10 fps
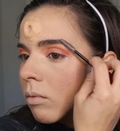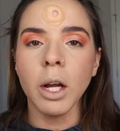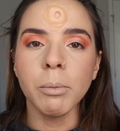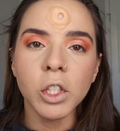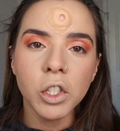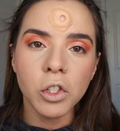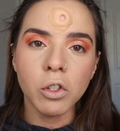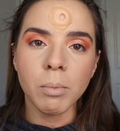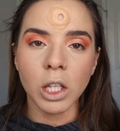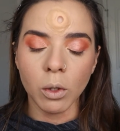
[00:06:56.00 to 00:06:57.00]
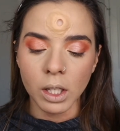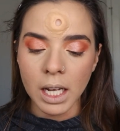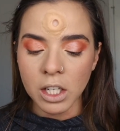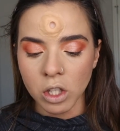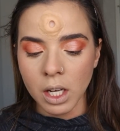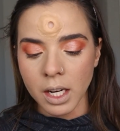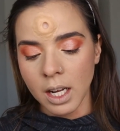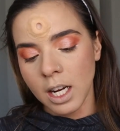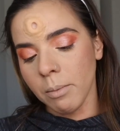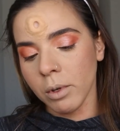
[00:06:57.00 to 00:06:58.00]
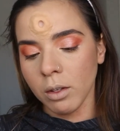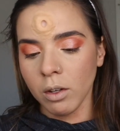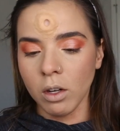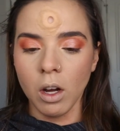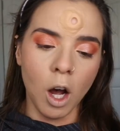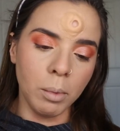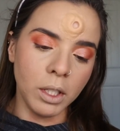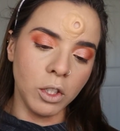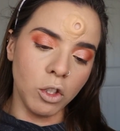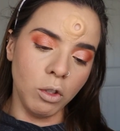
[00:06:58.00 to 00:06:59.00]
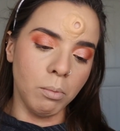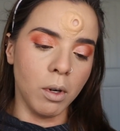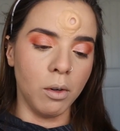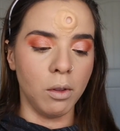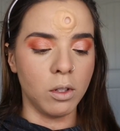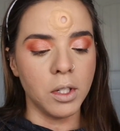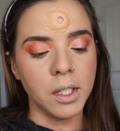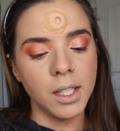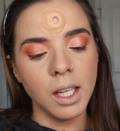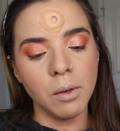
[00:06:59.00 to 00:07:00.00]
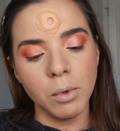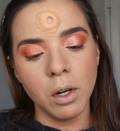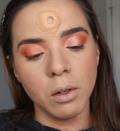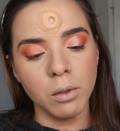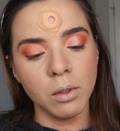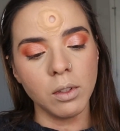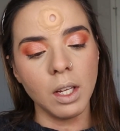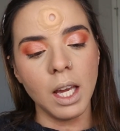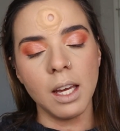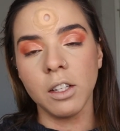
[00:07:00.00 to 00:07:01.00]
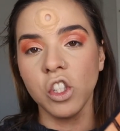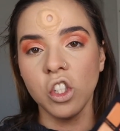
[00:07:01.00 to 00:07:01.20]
Now I'm going to do my lower lash line, and I'm going to hop into both Sunset Rose and